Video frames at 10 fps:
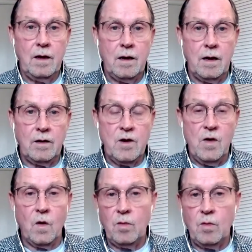
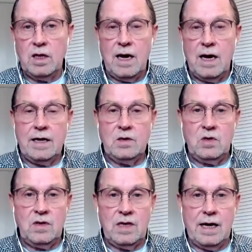
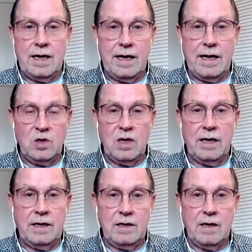normalize that anxiety